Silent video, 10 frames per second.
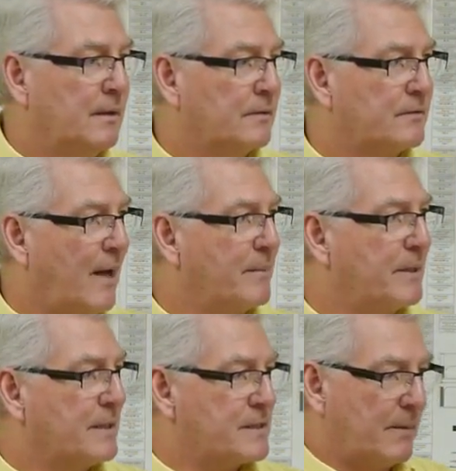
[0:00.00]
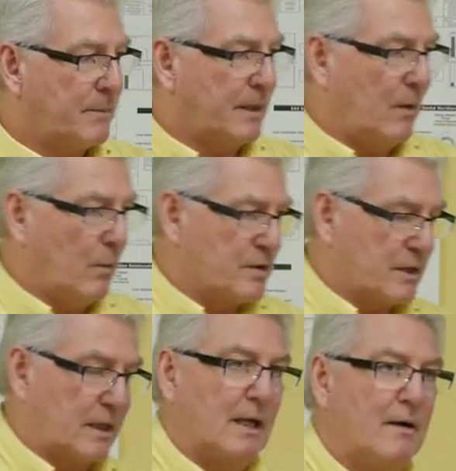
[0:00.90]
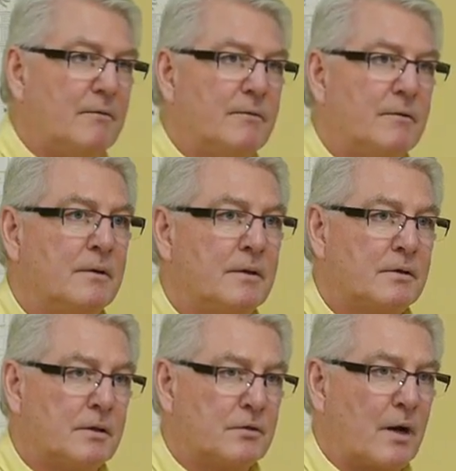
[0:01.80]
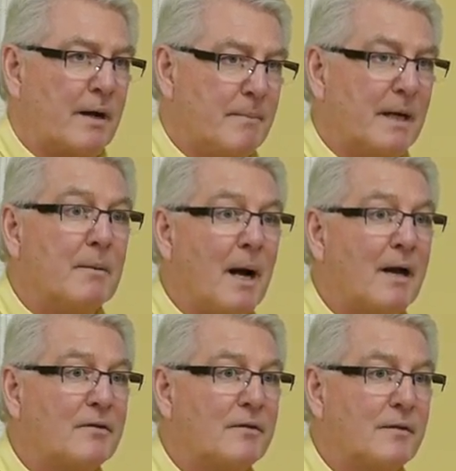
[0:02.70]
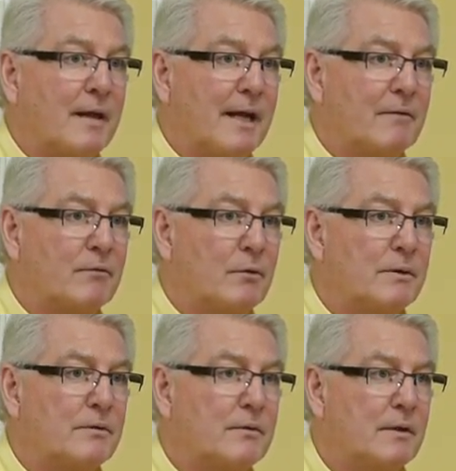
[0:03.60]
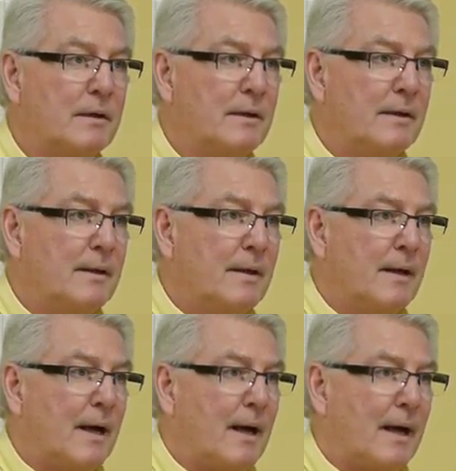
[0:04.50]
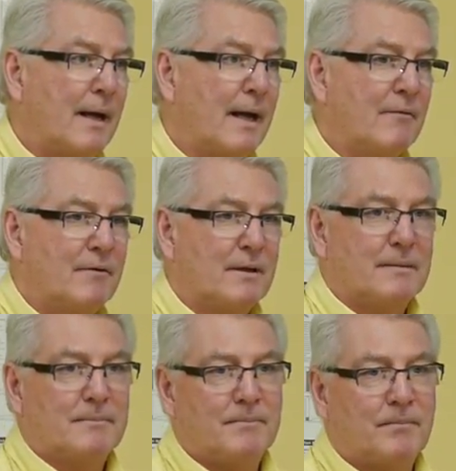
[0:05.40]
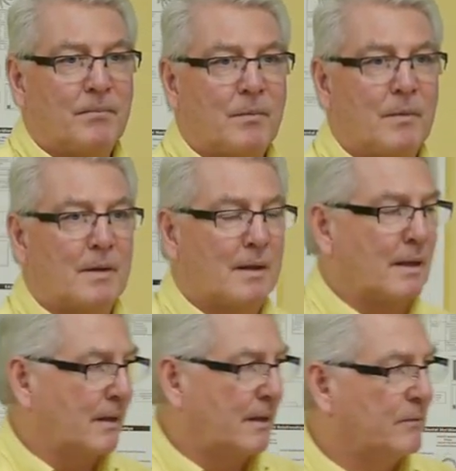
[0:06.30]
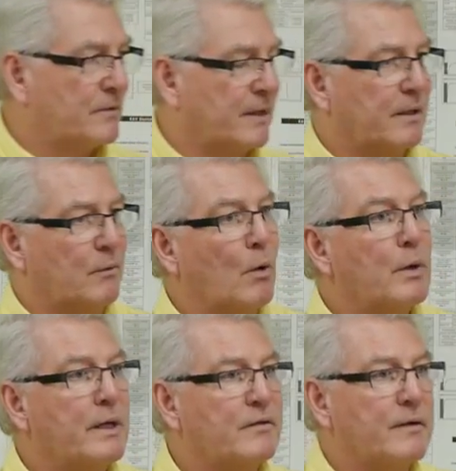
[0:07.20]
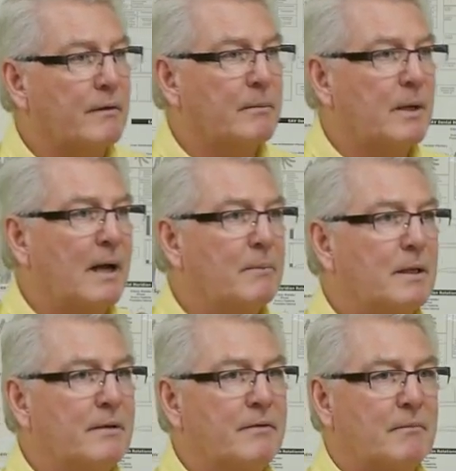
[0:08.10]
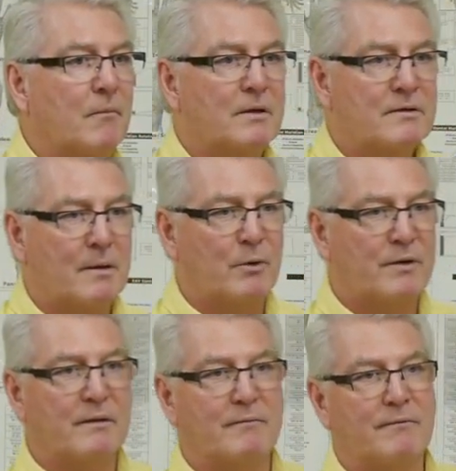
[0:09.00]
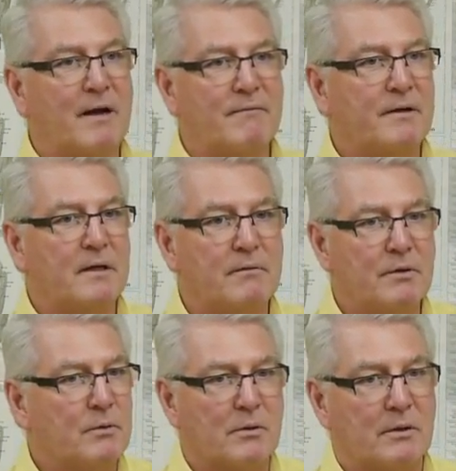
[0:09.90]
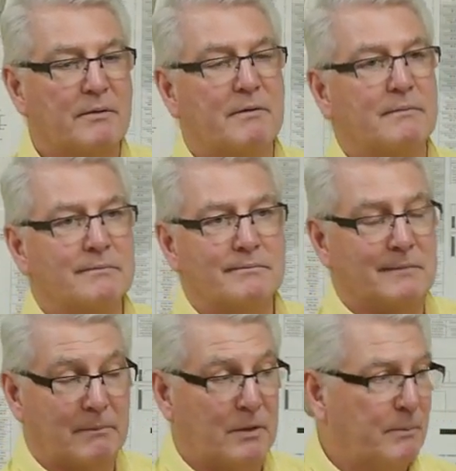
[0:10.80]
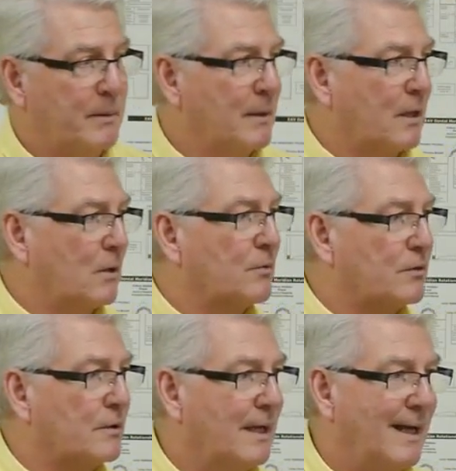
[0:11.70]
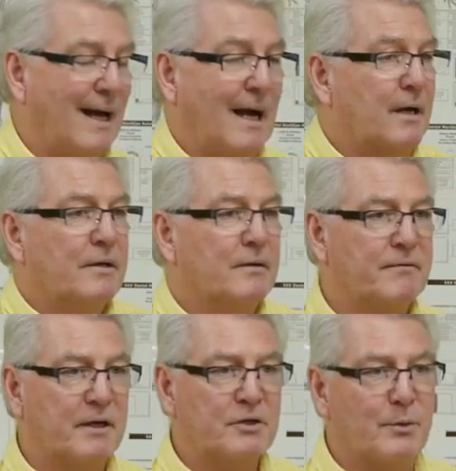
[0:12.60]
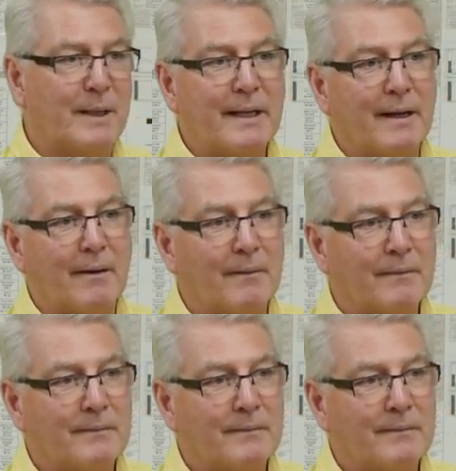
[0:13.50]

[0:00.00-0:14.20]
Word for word: Simon does something. He wears a glove to try and minimize that influence. I have a, he would say an erroneous theory, but I believe that once I'm within five feet of you, or even I'm going to be a lot closer, I'm going to affect you anyhow.